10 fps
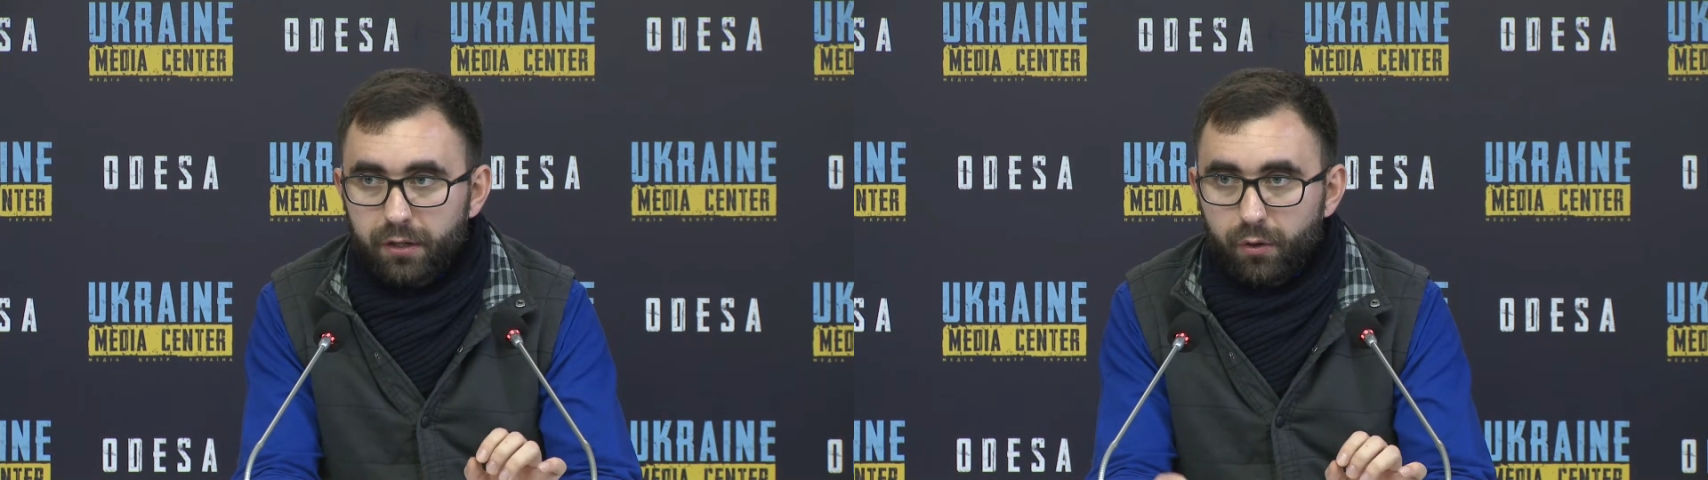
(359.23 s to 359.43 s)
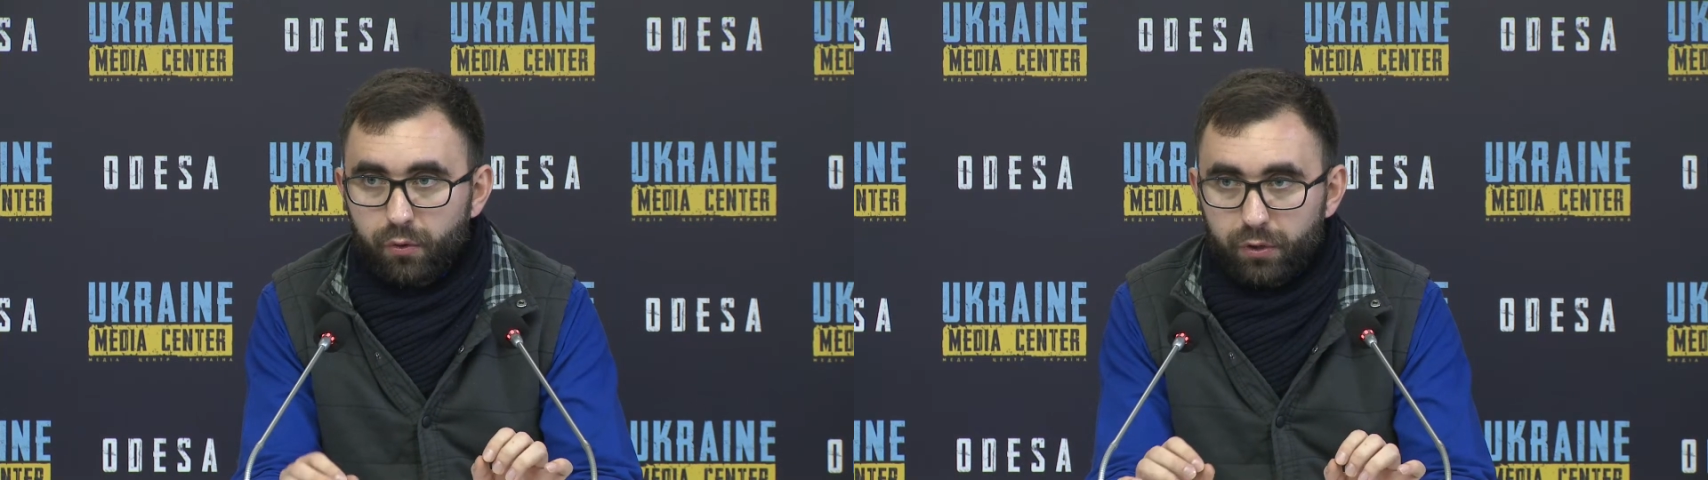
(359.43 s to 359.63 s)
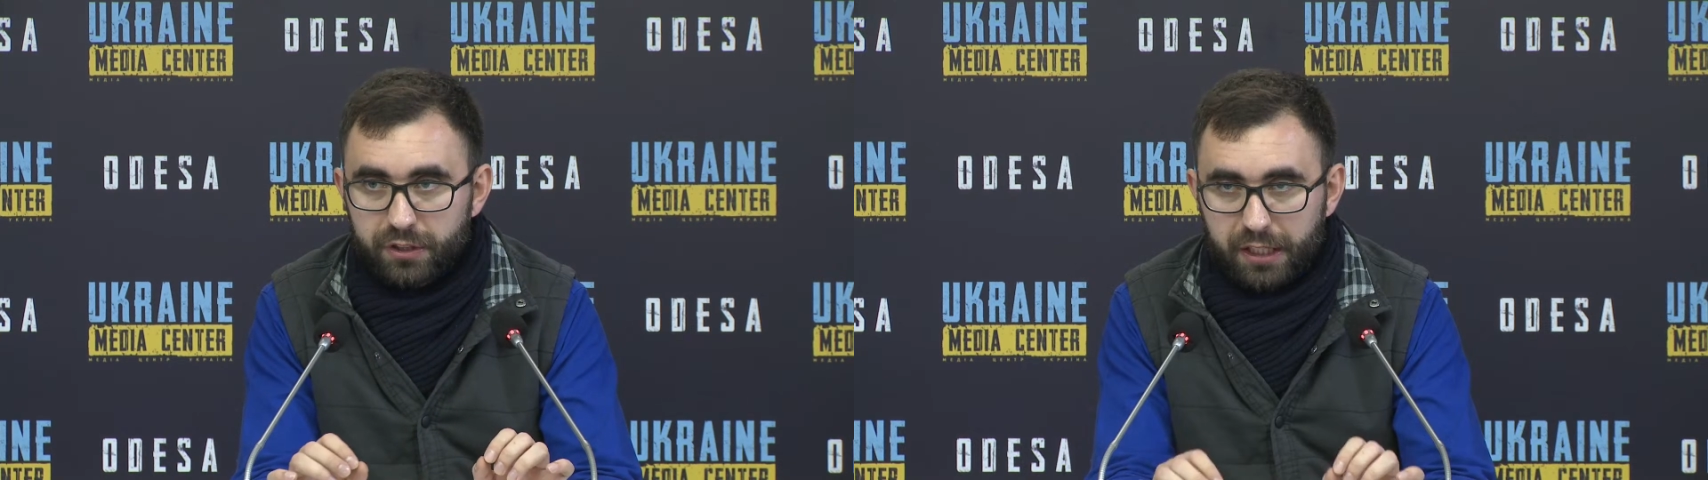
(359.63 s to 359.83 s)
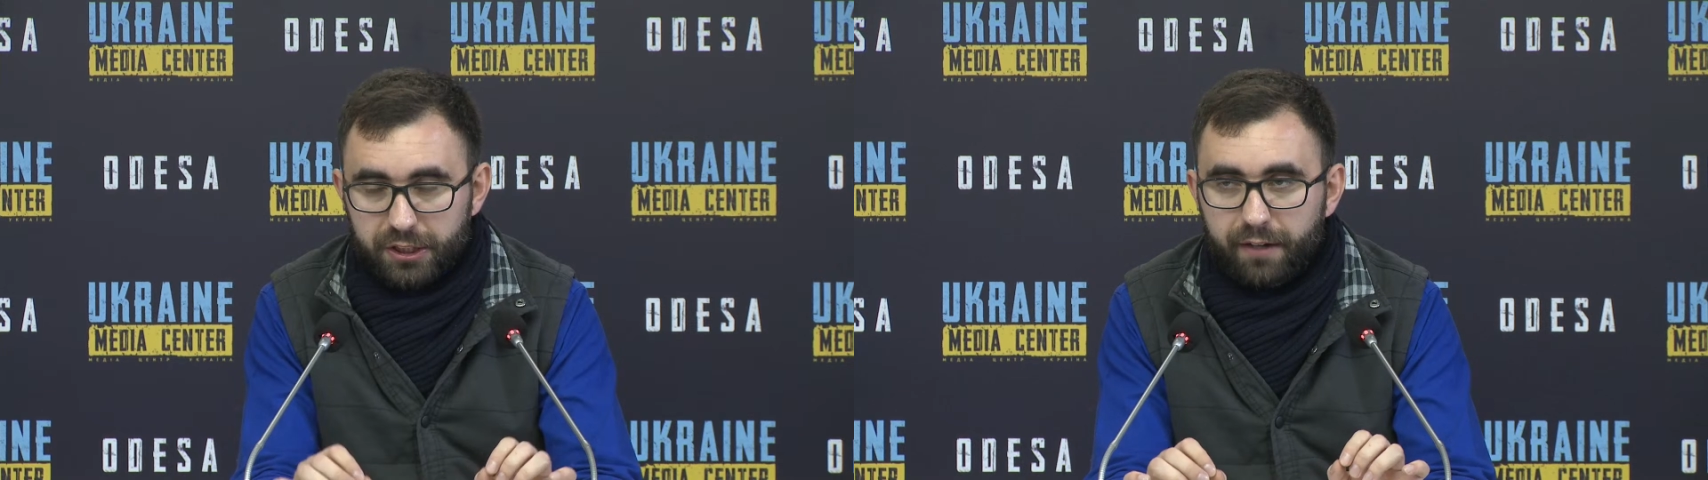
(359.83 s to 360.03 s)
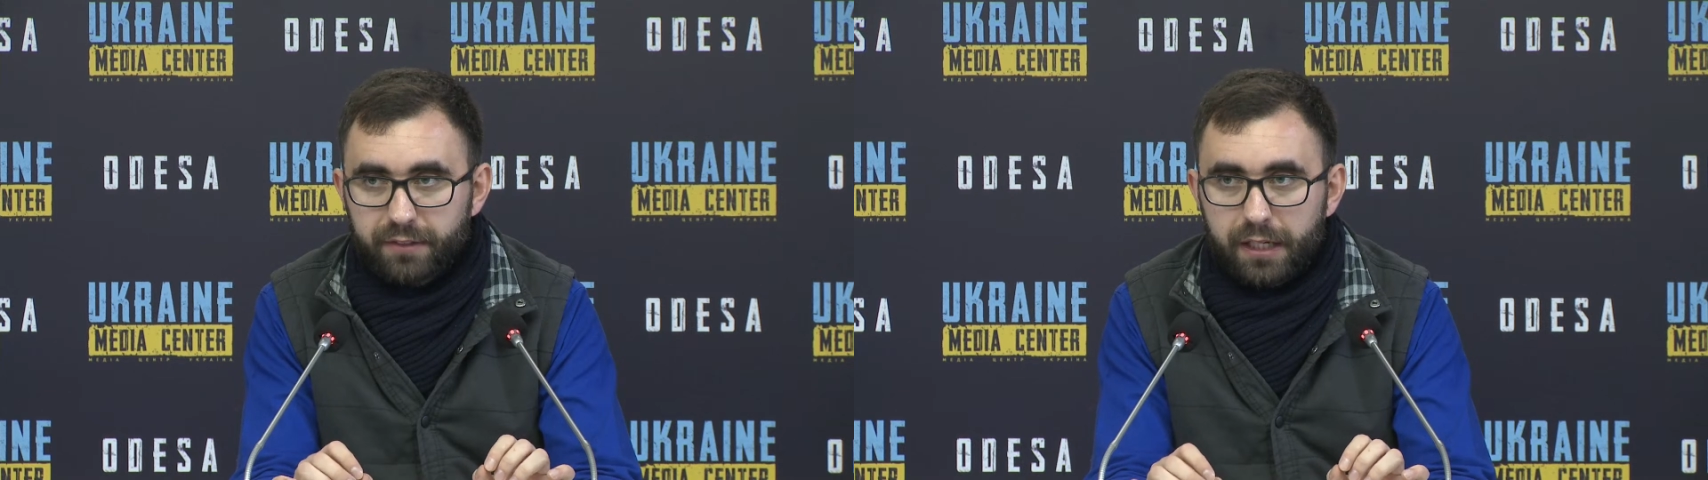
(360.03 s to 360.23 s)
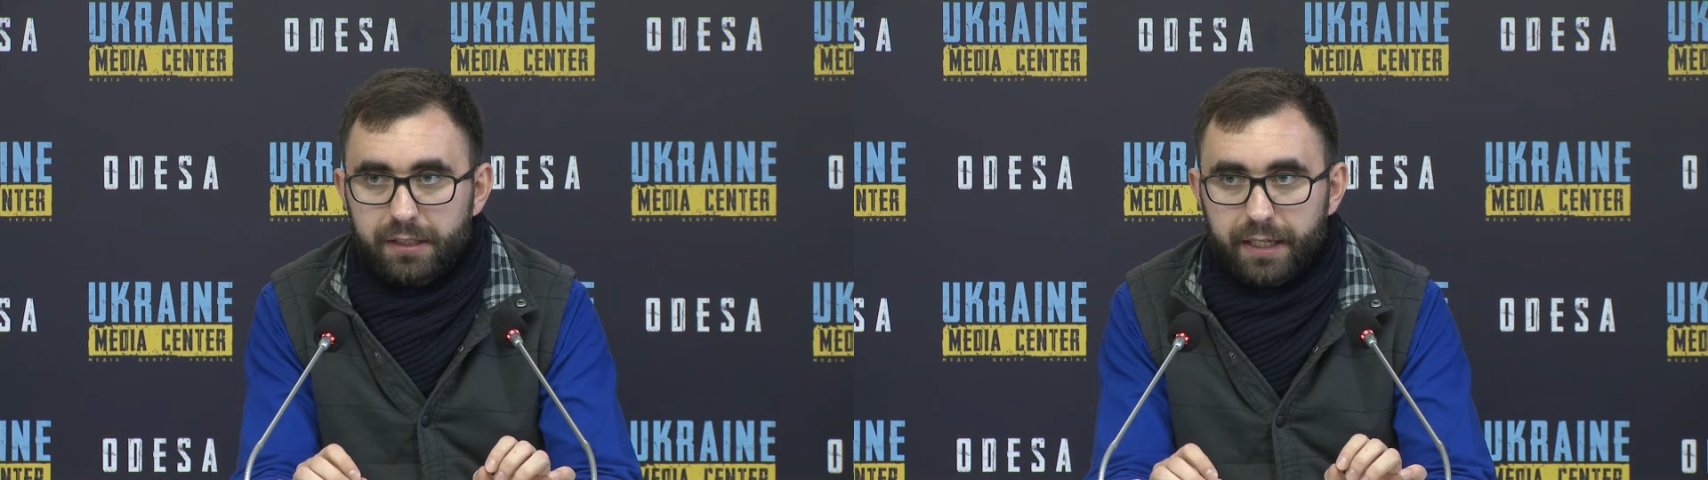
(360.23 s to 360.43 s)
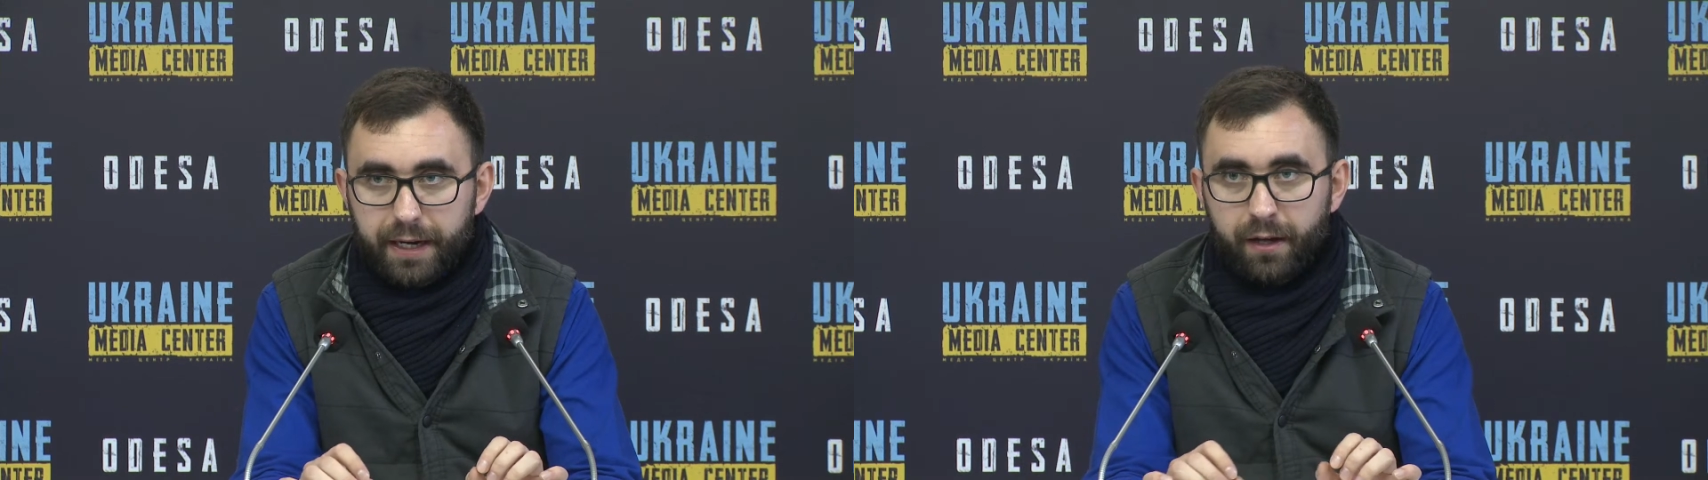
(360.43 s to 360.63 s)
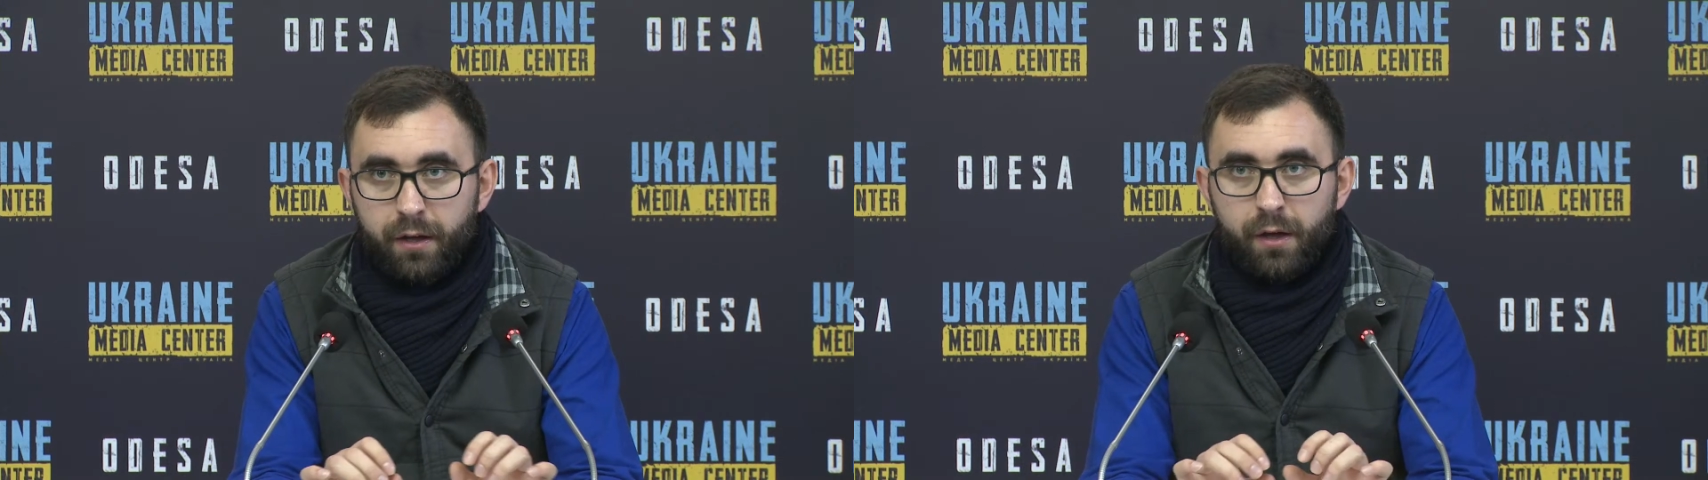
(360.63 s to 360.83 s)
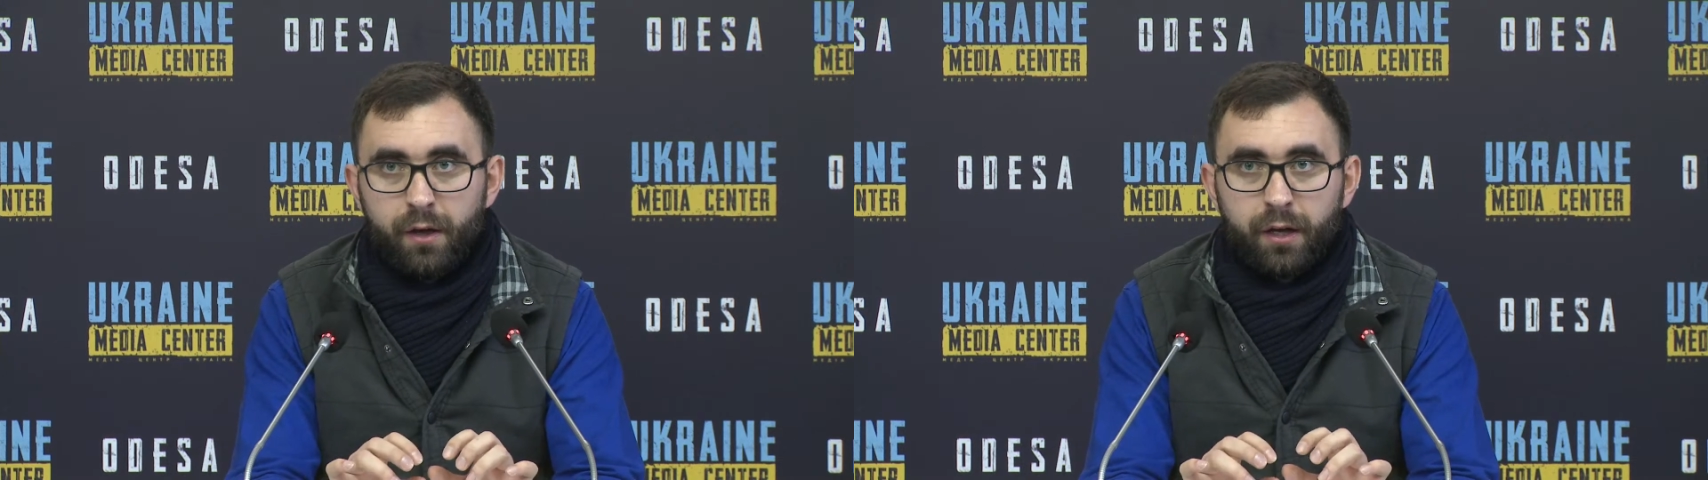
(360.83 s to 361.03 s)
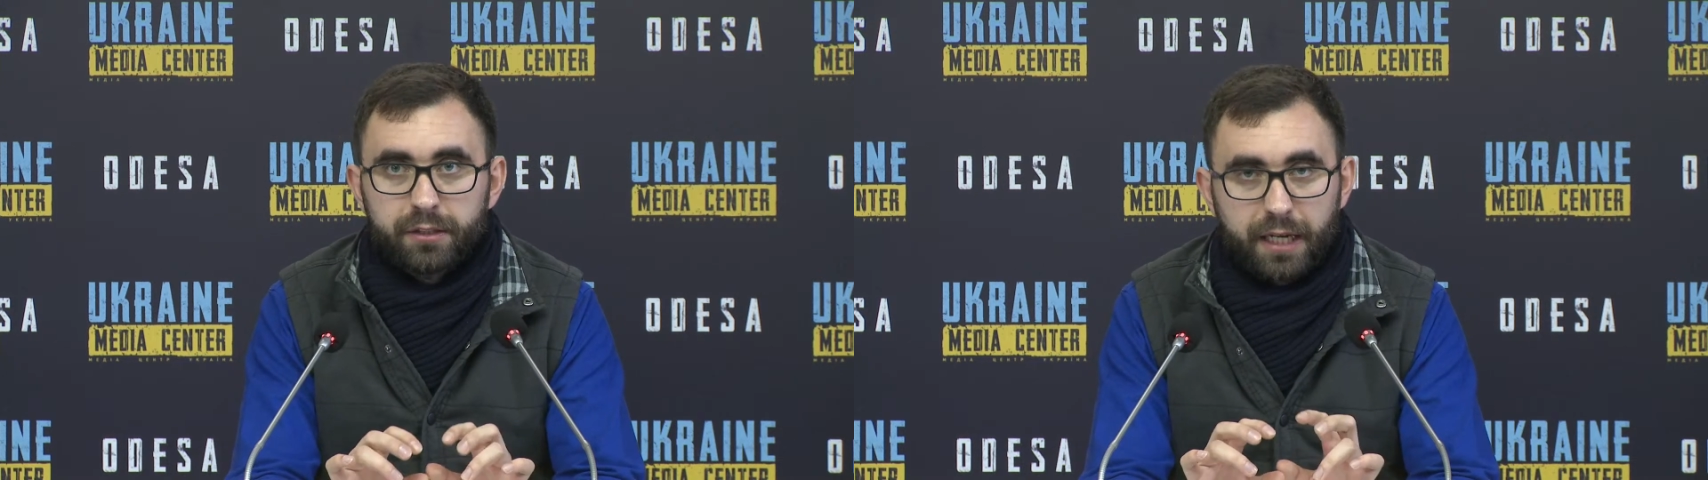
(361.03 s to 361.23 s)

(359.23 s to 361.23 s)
prominent universities